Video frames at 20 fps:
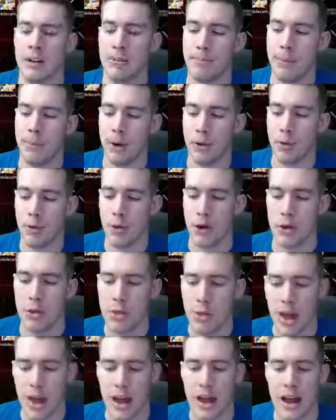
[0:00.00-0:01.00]
But with
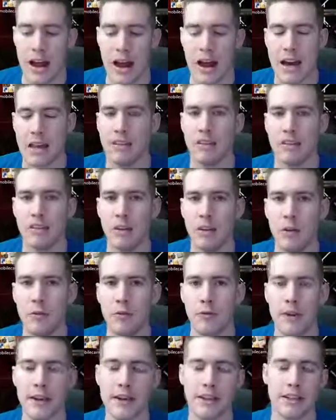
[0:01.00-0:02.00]
that, I still
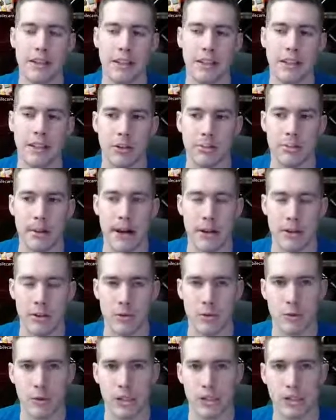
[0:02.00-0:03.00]
found that no matter
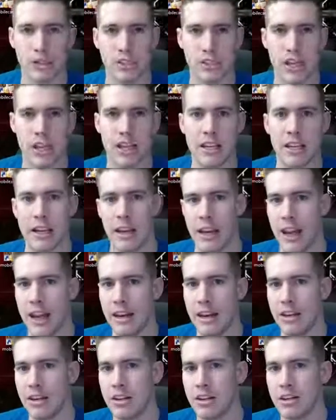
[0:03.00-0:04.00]
which setting I had
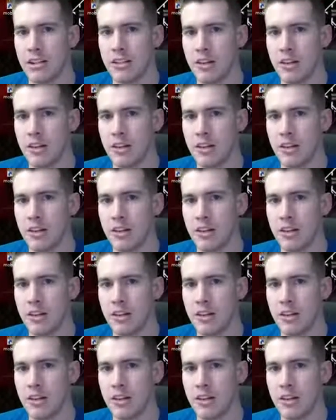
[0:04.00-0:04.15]
it on,